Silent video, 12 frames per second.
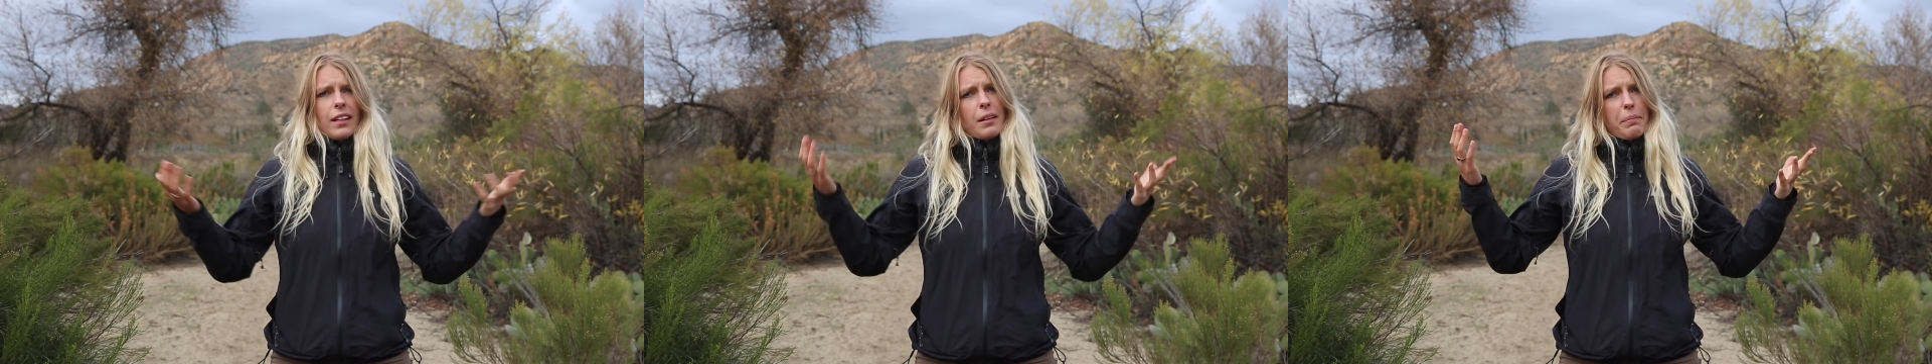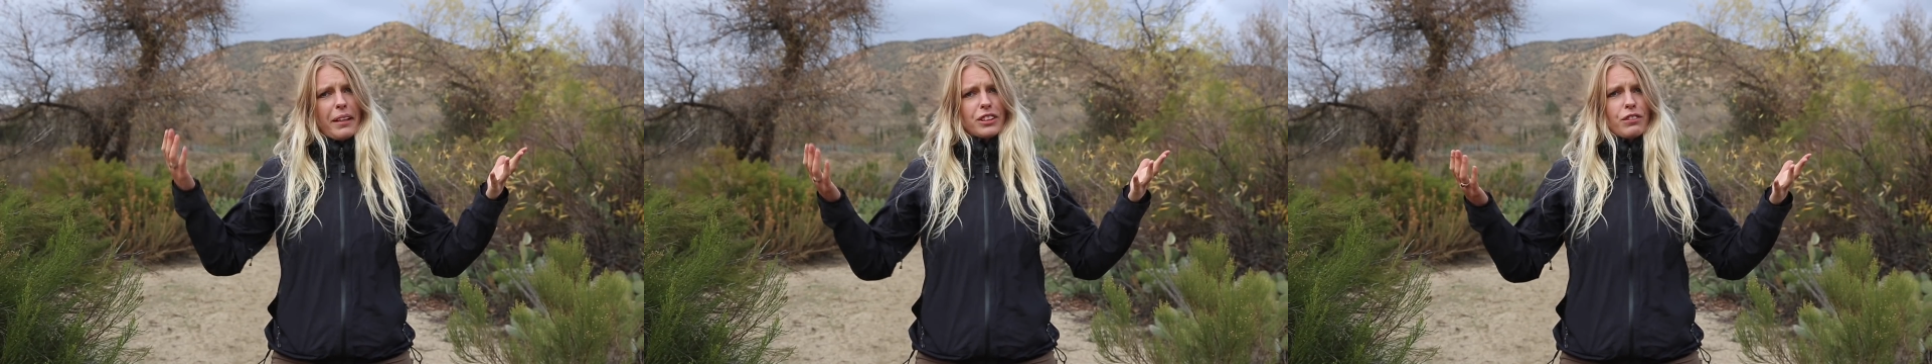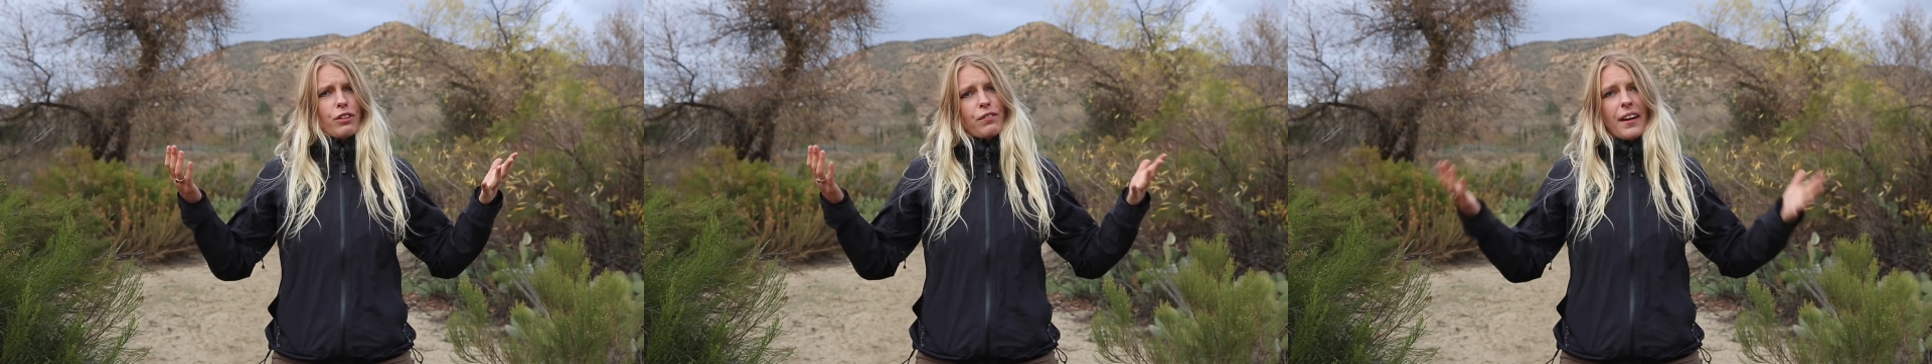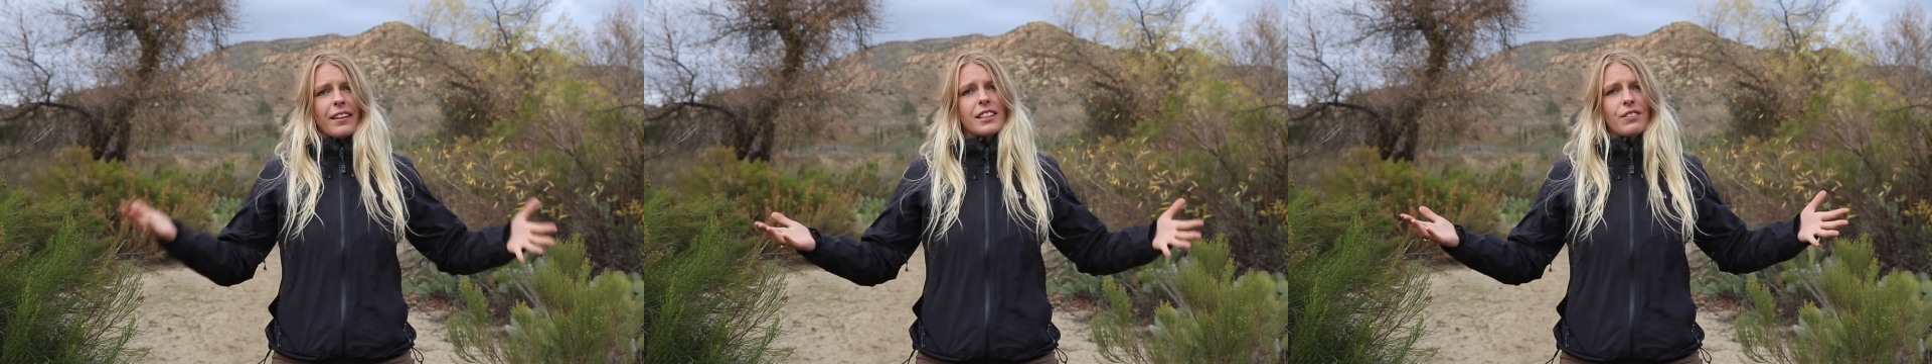depends if you
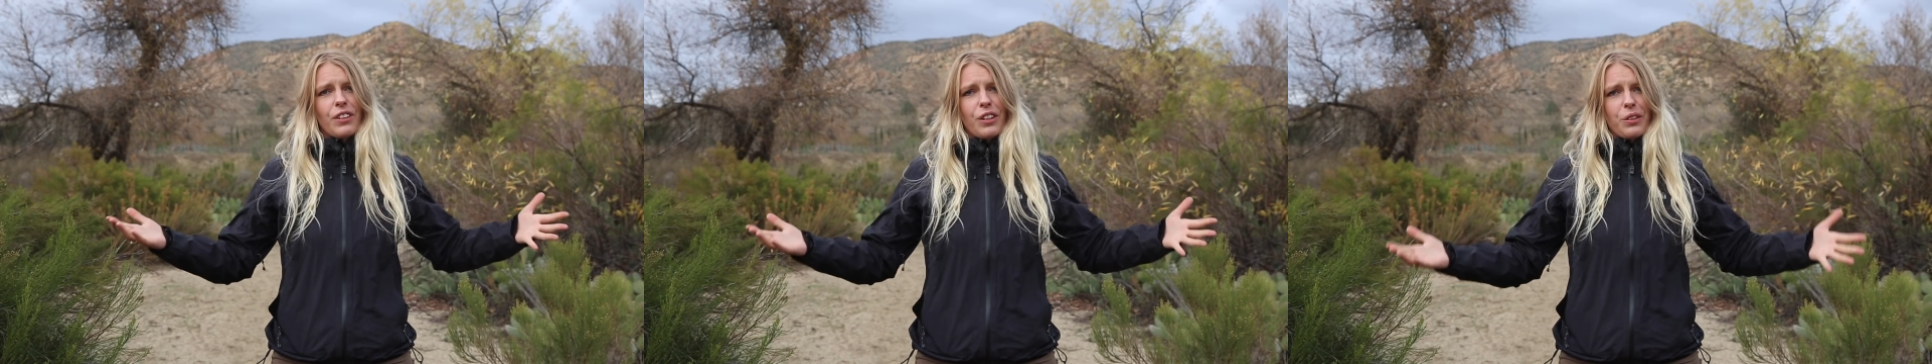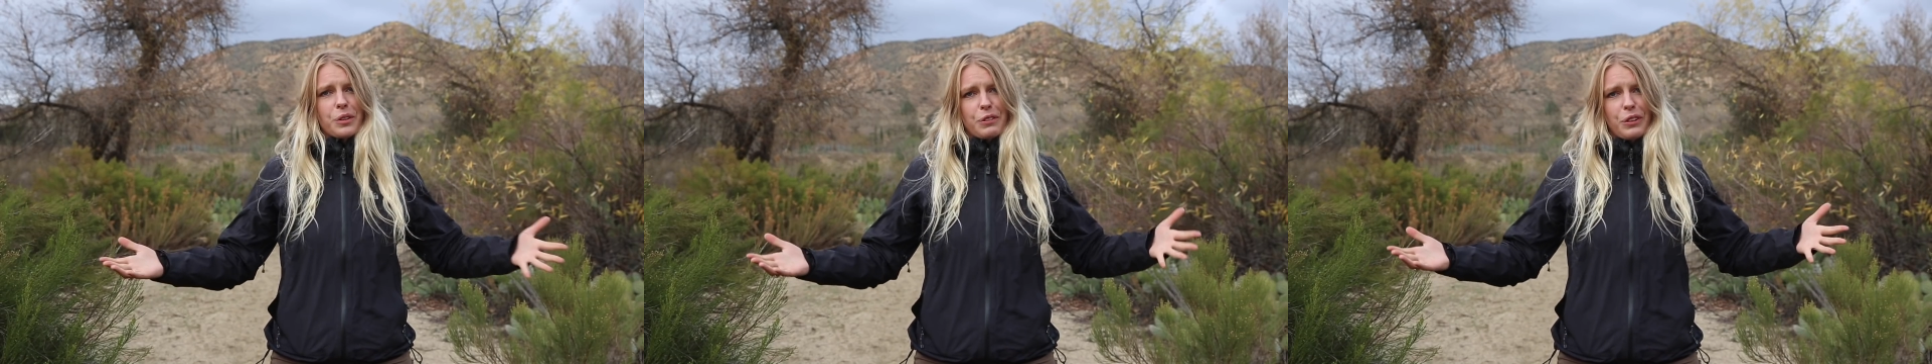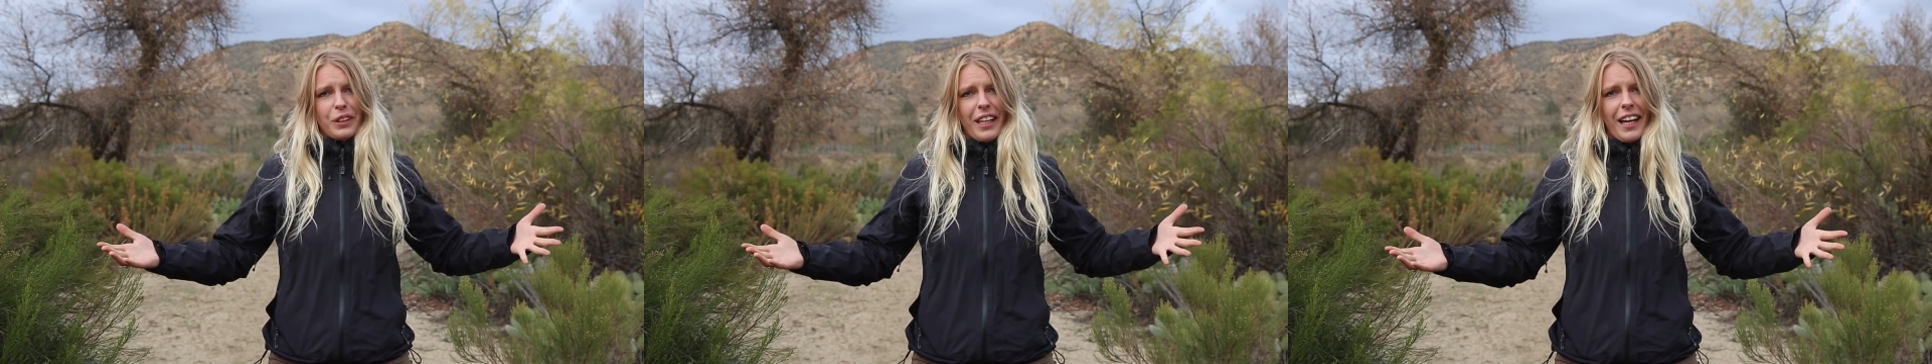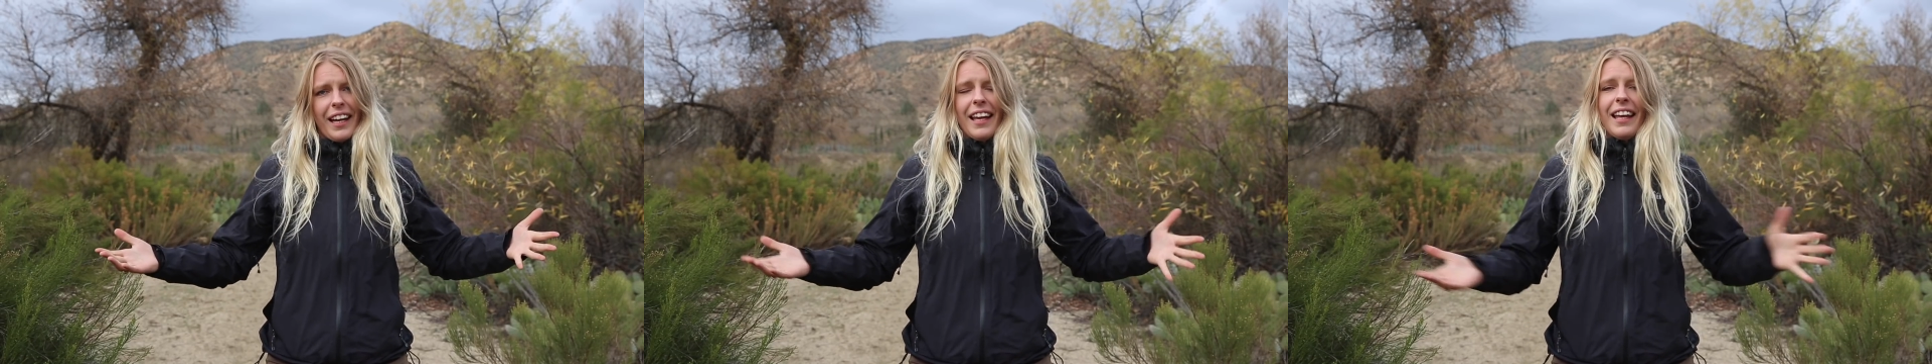find this video useful or
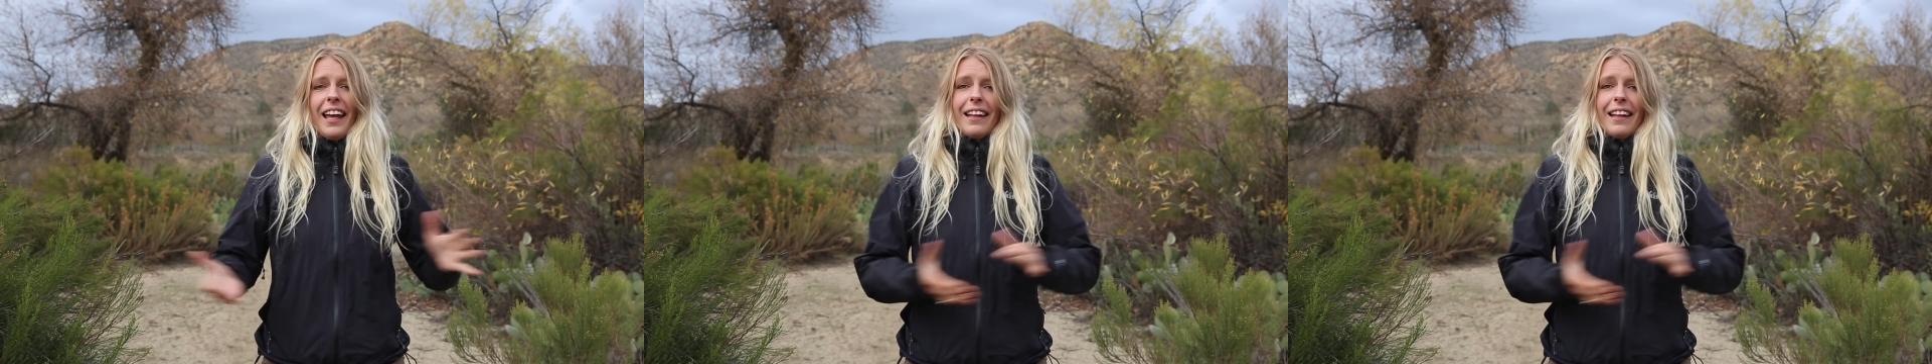not.